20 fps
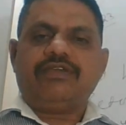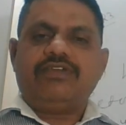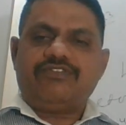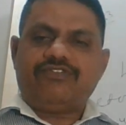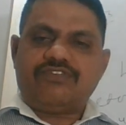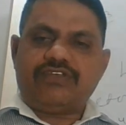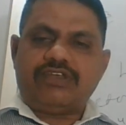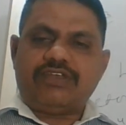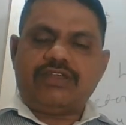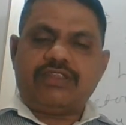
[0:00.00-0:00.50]

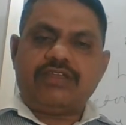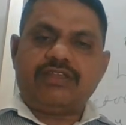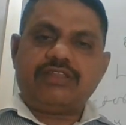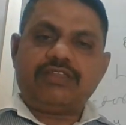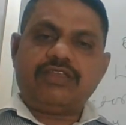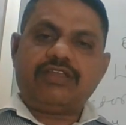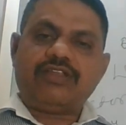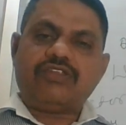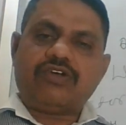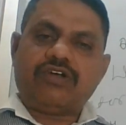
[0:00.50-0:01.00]
Sharing
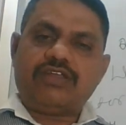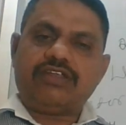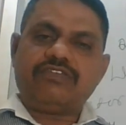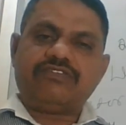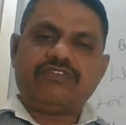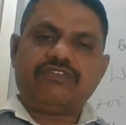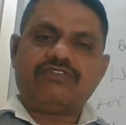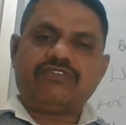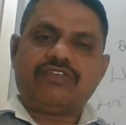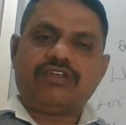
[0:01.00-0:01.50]
the
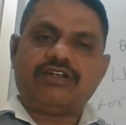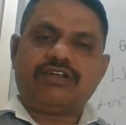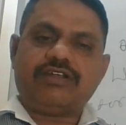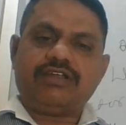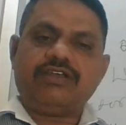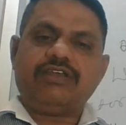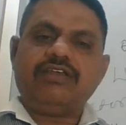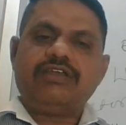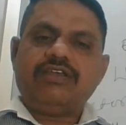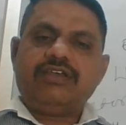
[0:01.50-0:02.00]
knowledge is not
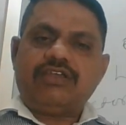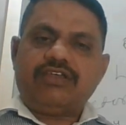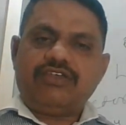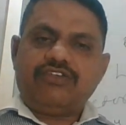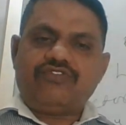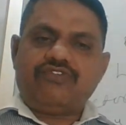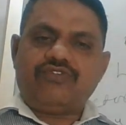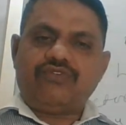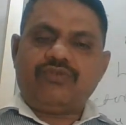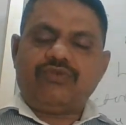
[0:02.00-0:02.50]
a
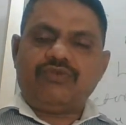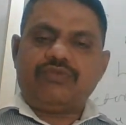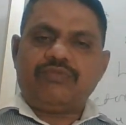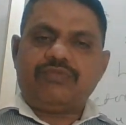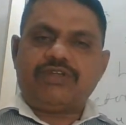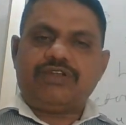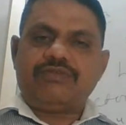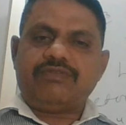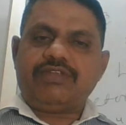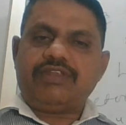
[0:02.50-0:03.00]
issue
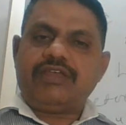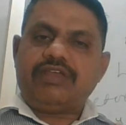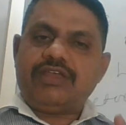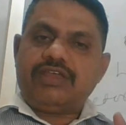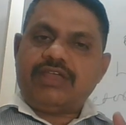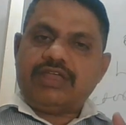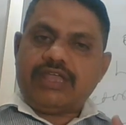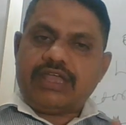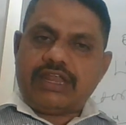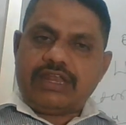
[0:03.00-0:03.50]
between
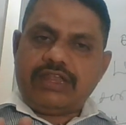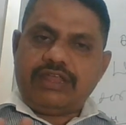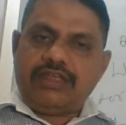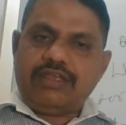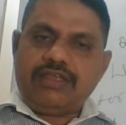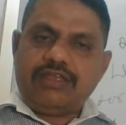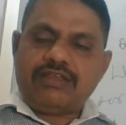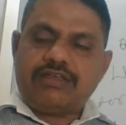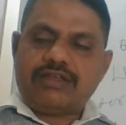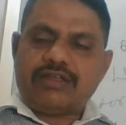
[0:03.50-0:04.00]

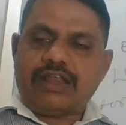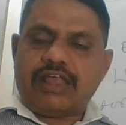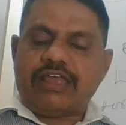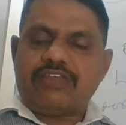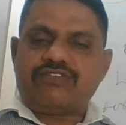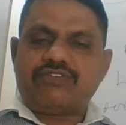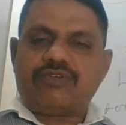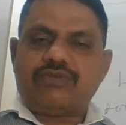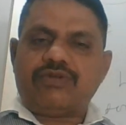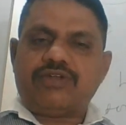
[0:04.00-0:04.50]
any
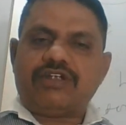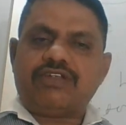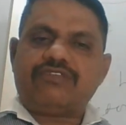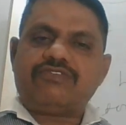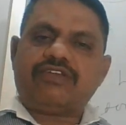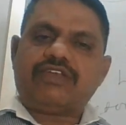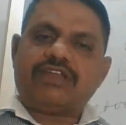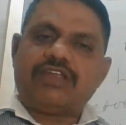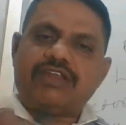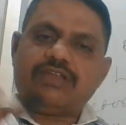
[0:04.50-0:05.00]
class students
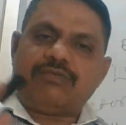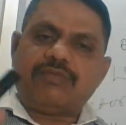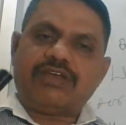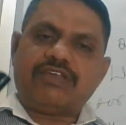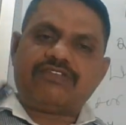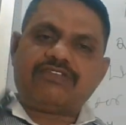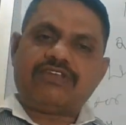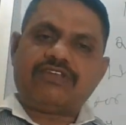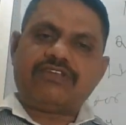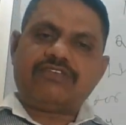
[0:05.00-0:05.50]
or any
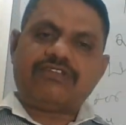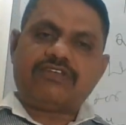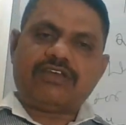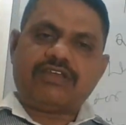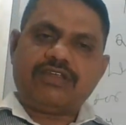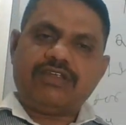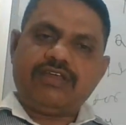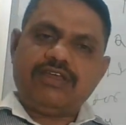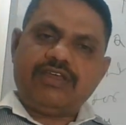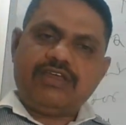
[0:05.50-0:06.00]
masters
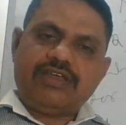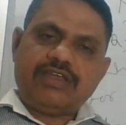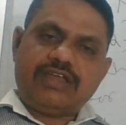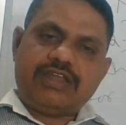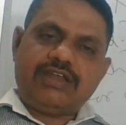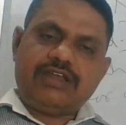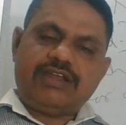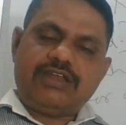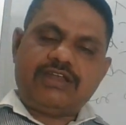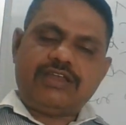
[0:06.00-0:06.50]
or
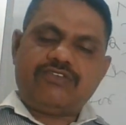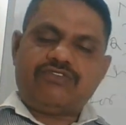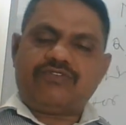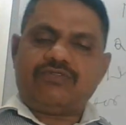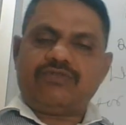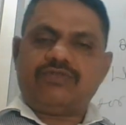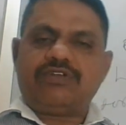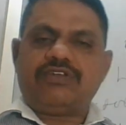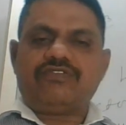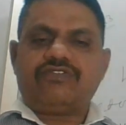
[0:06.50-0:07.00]
any degree
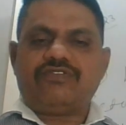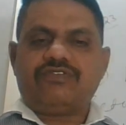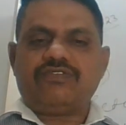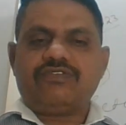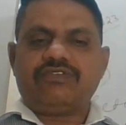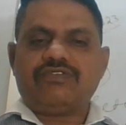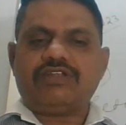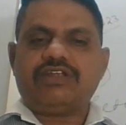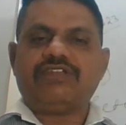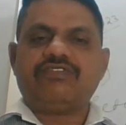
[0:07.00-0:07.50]

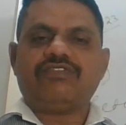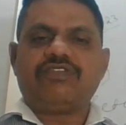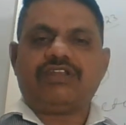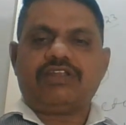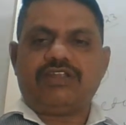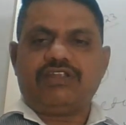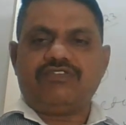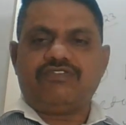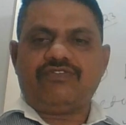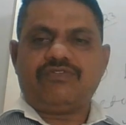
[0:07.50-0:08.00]
students. That is not
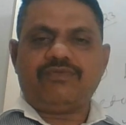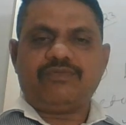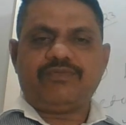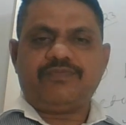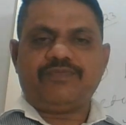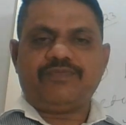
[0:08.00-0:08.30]
an issue.